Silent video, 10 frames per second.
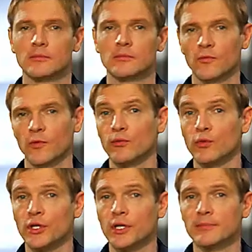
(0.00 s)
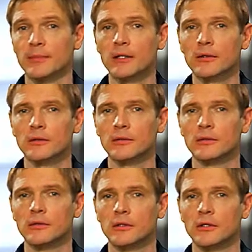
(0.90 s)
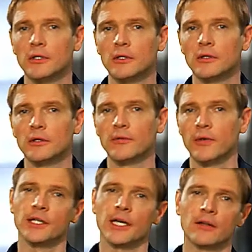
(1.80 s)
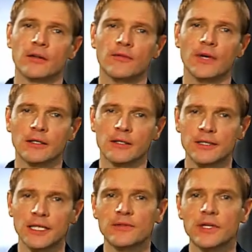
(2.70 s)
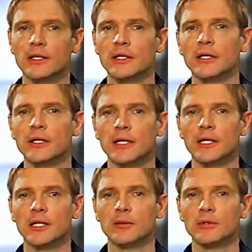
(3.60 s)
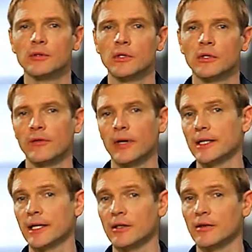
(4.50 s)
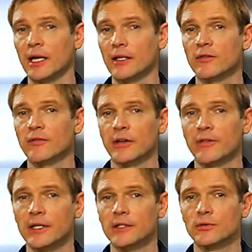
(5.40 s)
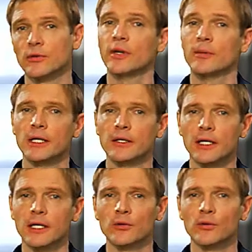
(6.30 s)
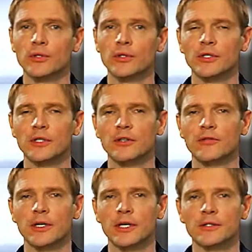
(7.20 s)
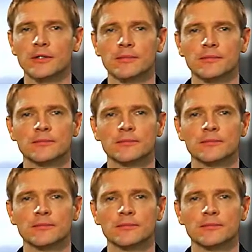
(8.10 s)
But why would I want to change it? If I have another network in close proximity, I select another frequency and thus